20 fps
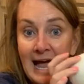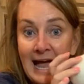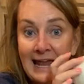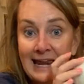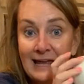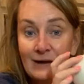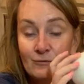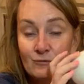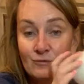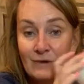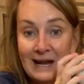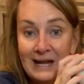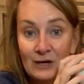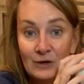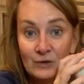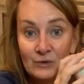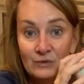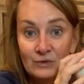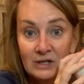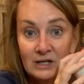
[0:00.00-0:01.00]

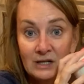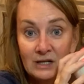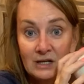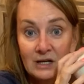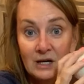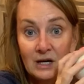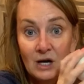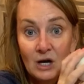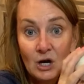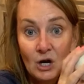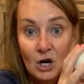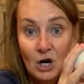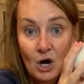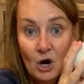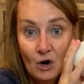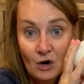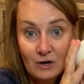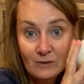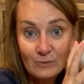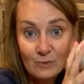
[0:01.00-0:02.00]
cardboard center
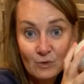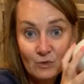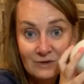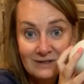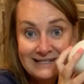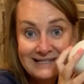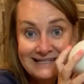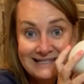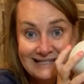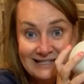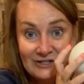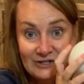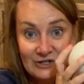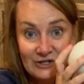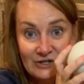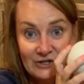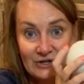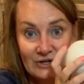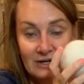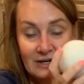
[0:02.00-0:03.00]
and
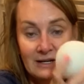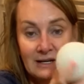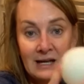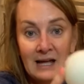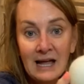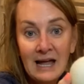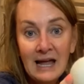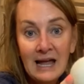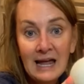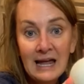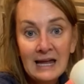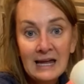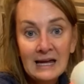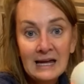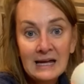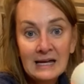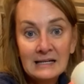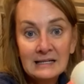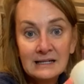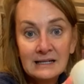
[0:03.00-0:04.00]
then another
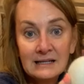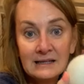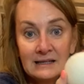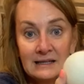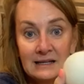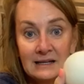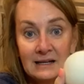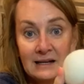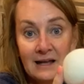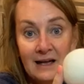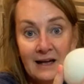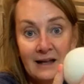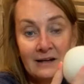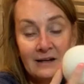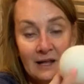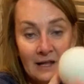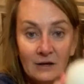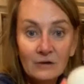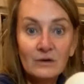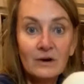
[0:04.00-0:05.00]
her prep a few
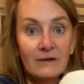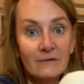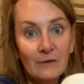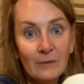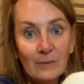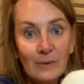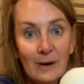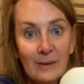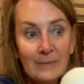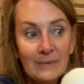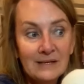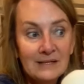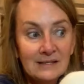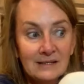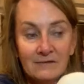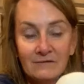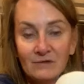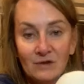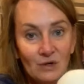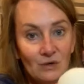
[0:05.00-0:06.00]
years later
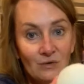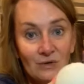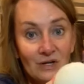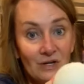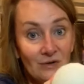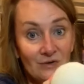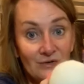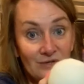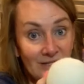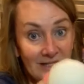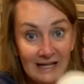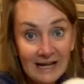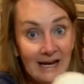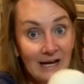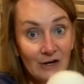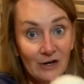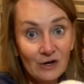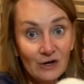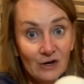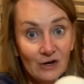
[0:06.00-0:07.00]
got this other
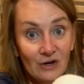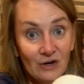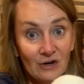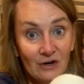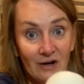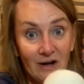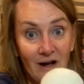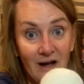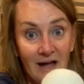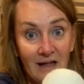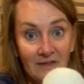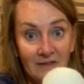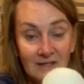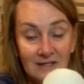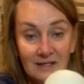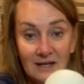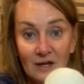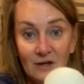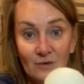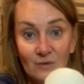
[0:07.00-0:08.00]
and she said it's
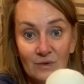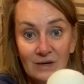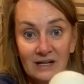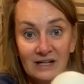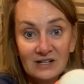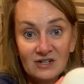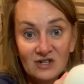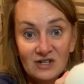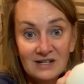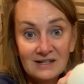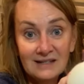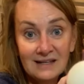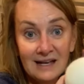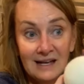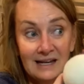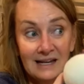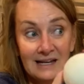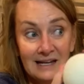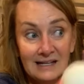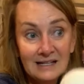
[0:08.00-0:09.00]
wool all the
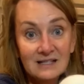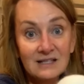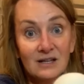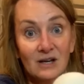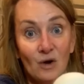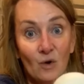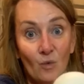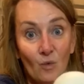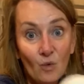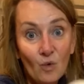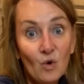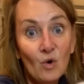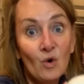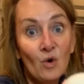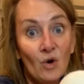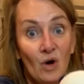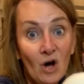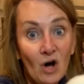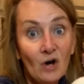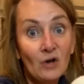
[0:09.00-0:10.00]
way through. There's no
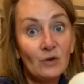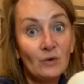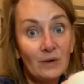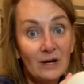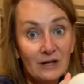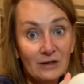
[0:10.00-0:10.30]
cardboard.